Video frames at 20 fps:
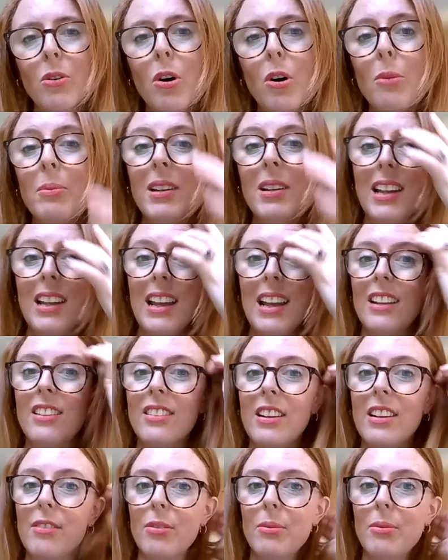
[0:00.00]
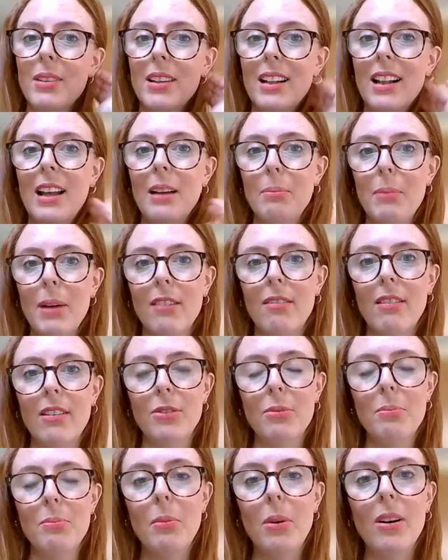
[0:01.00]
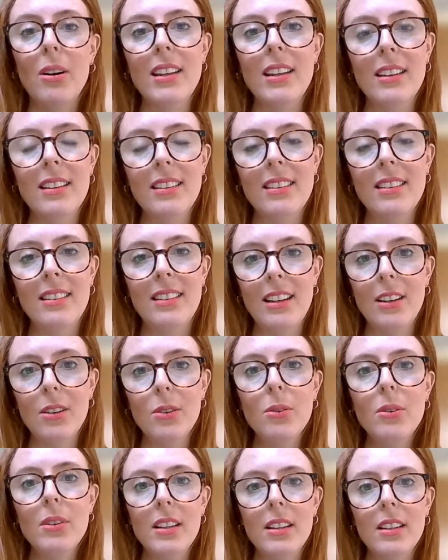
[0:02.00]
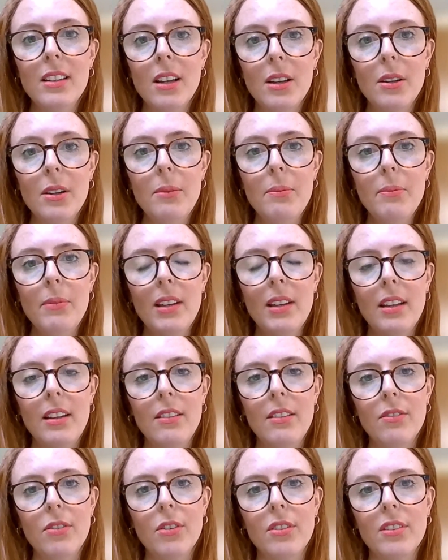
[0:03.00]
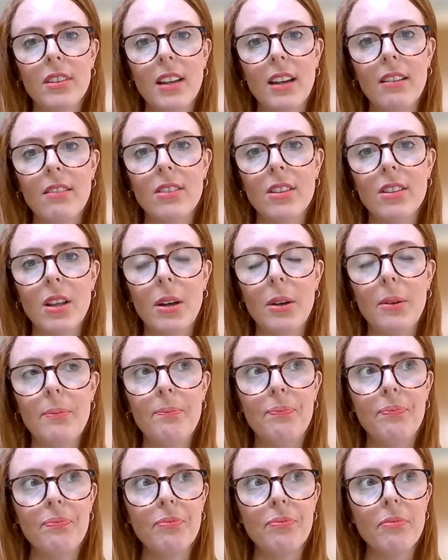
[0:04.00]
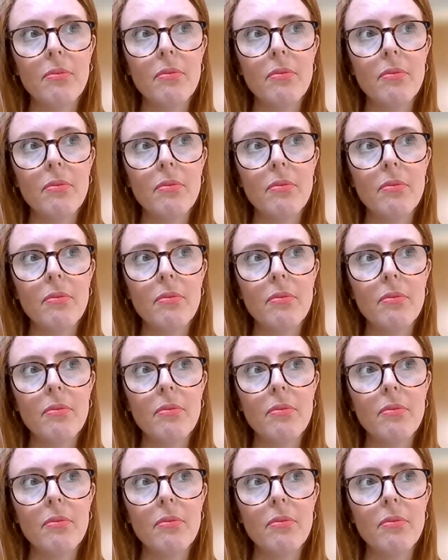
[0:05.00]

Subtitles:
commonly actually from neglect backgrounds might steal in the home, in the foster carer's home.